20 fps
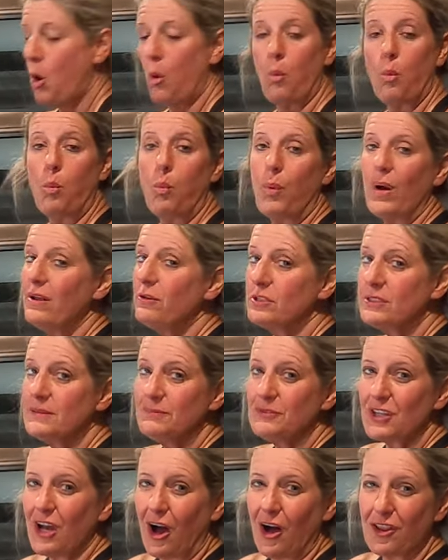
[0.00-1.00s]

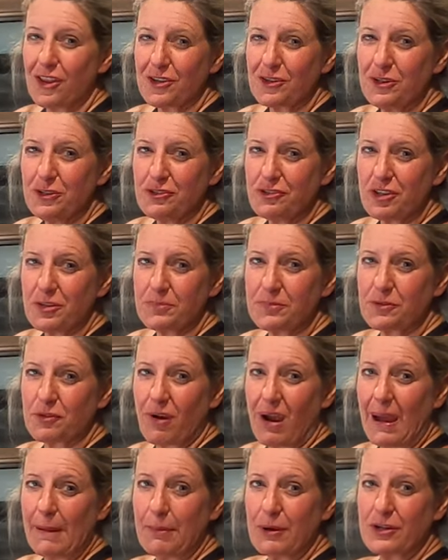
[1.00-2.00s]
Welcome to all our new
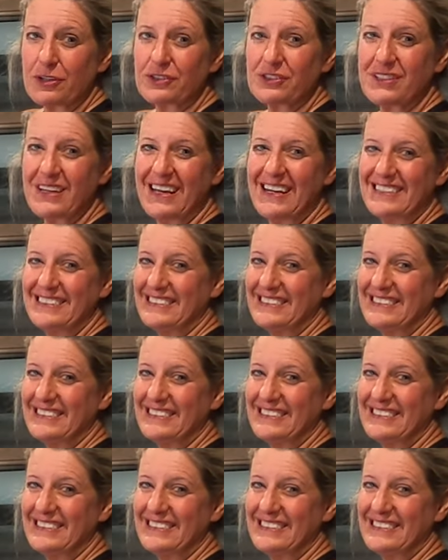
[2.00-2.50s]
subscribers.